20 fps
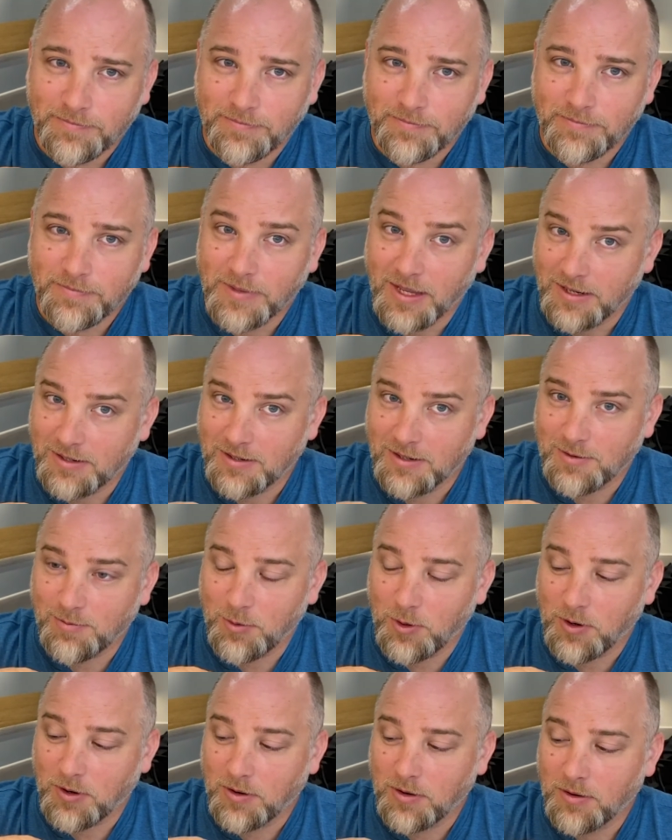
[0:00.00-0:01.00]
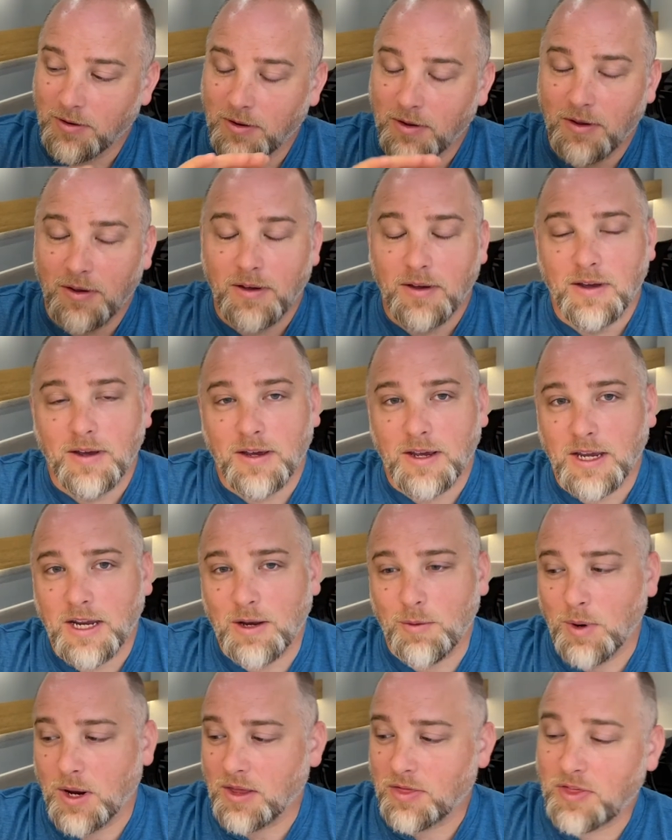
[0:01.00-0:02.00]
That's this book.
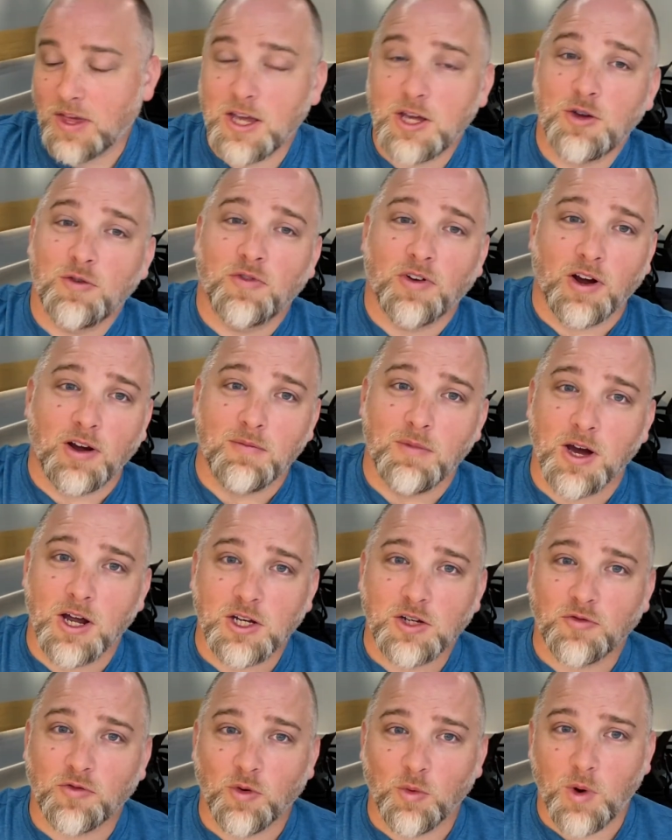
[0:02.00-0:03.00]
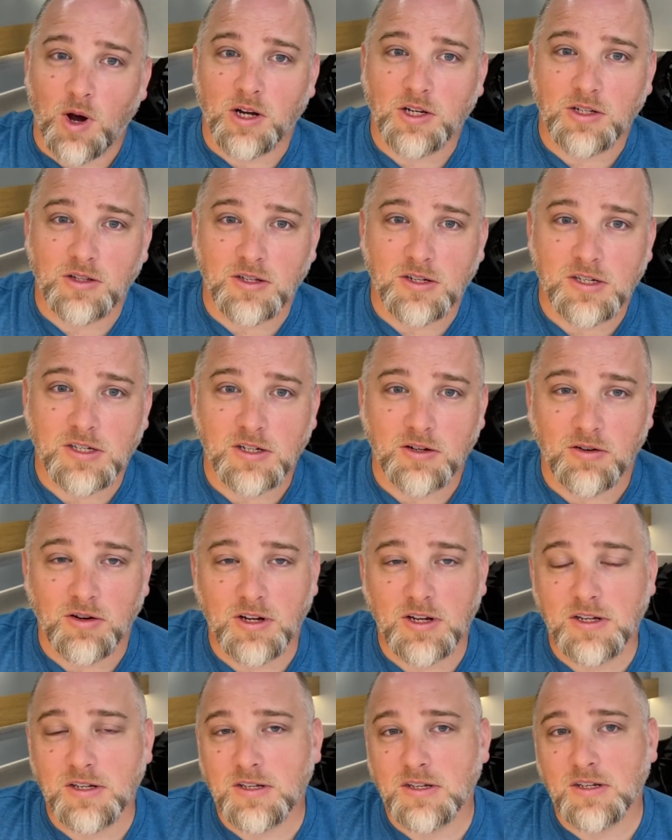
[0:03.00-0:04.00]
Anyway, thank you very much for watching this
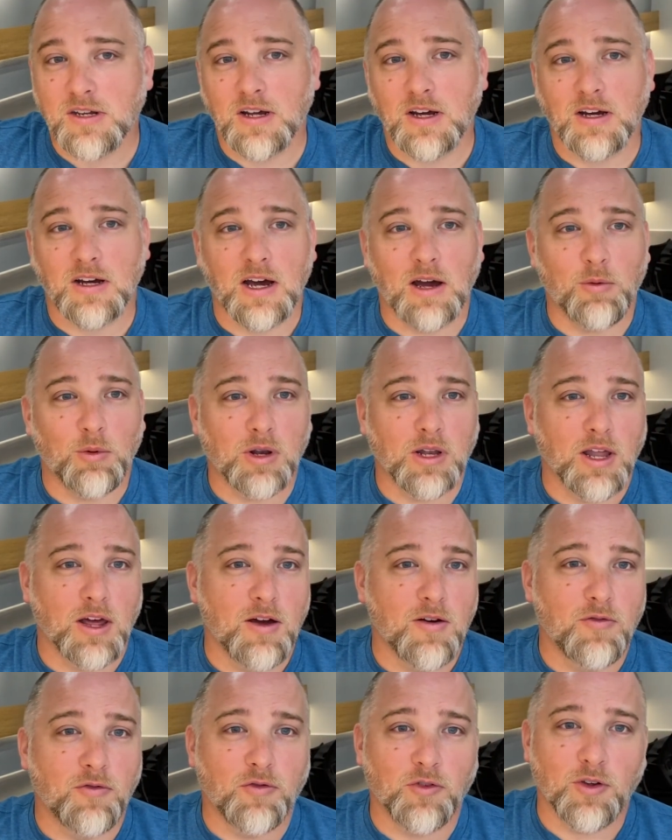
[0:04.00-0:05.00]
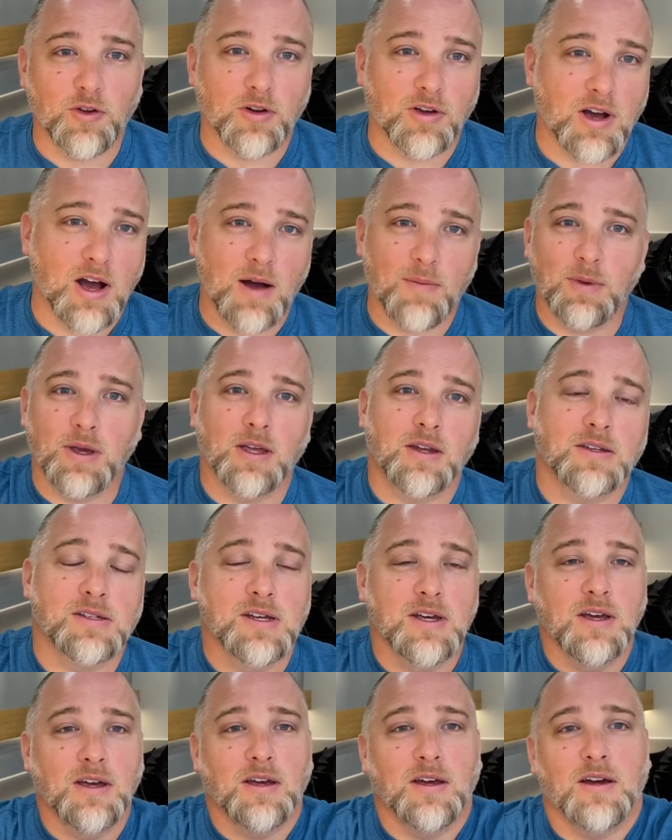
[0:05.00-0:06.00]
series. I would love for you to comment
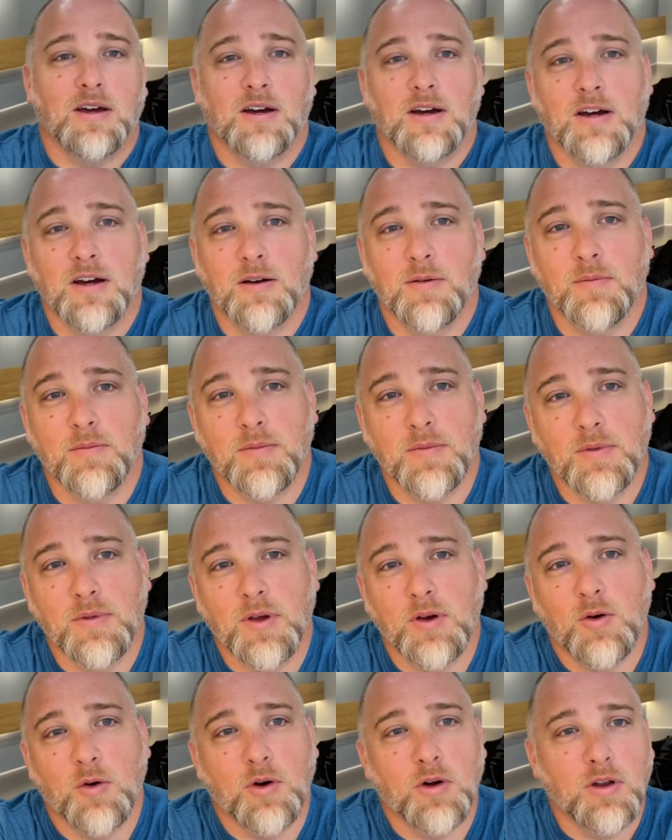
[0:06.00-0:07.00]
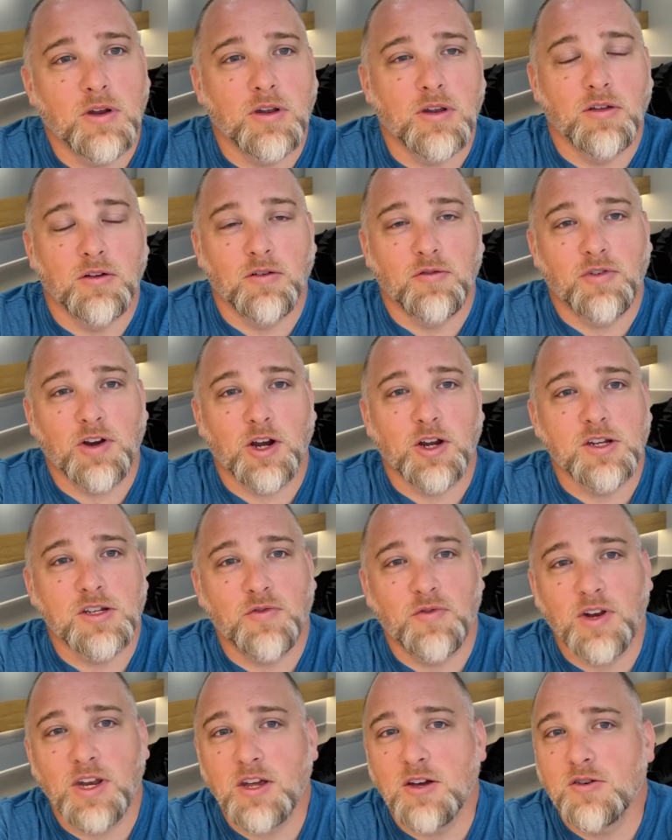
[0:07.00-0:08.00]
on the various
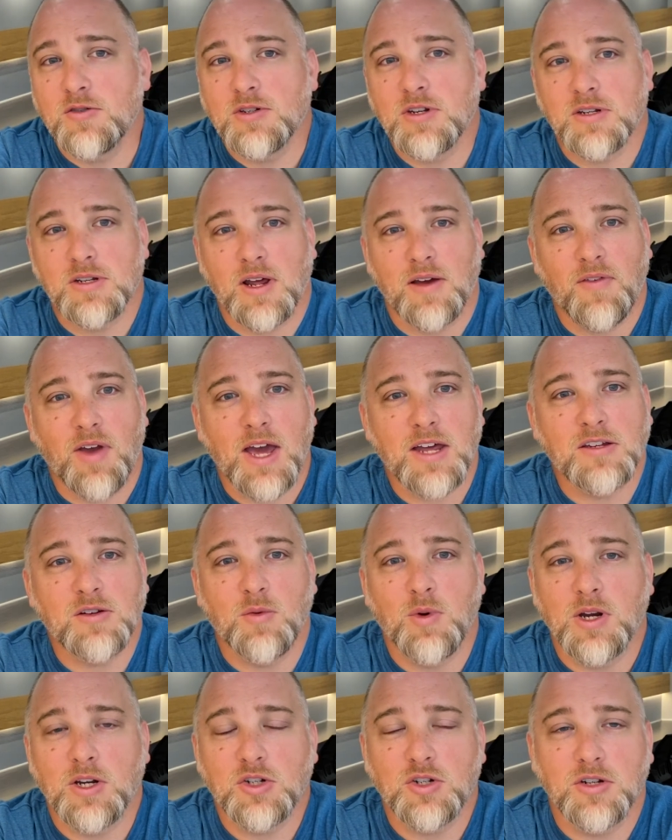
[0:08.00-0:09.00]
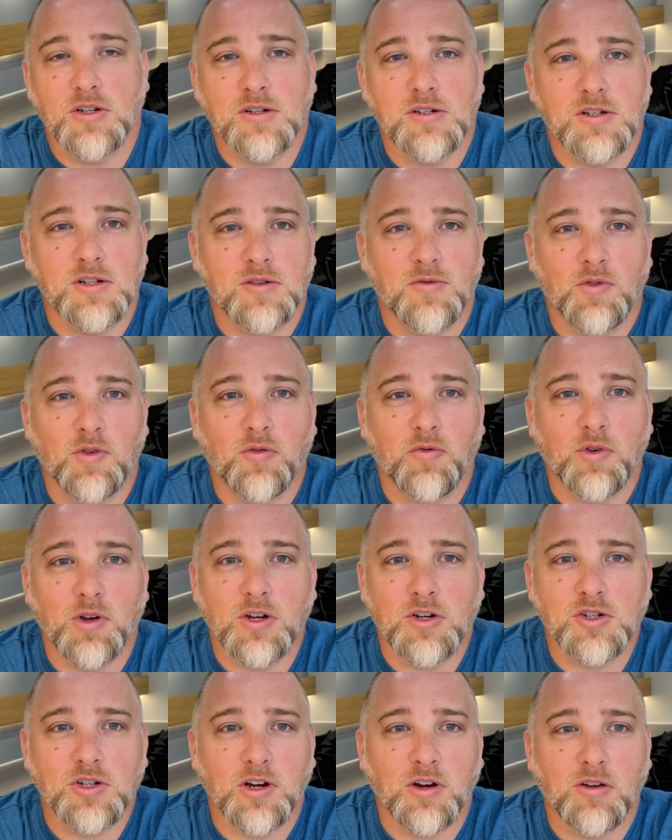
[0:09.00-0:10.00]
videos as I've asked questions. Just feel free to
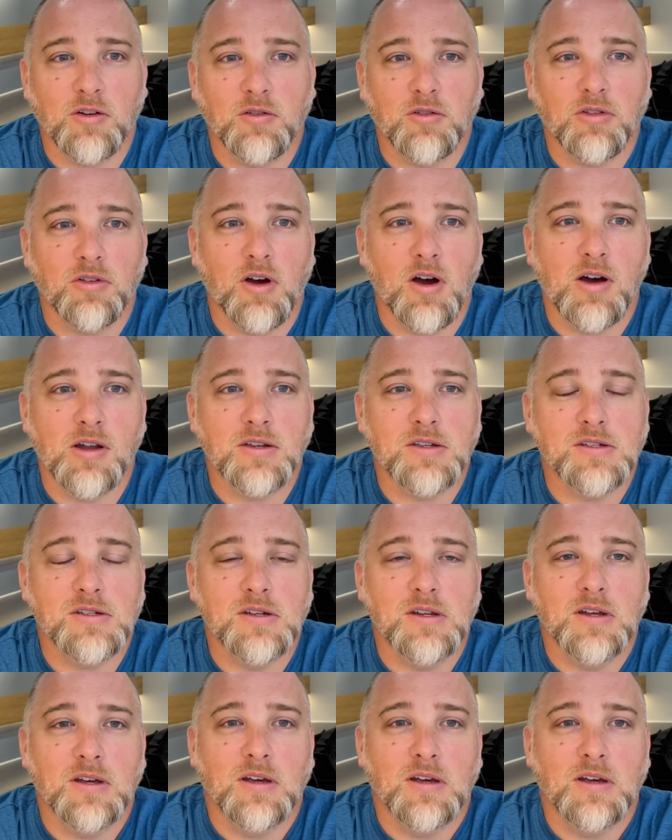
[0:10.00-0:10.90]
share your thoughts.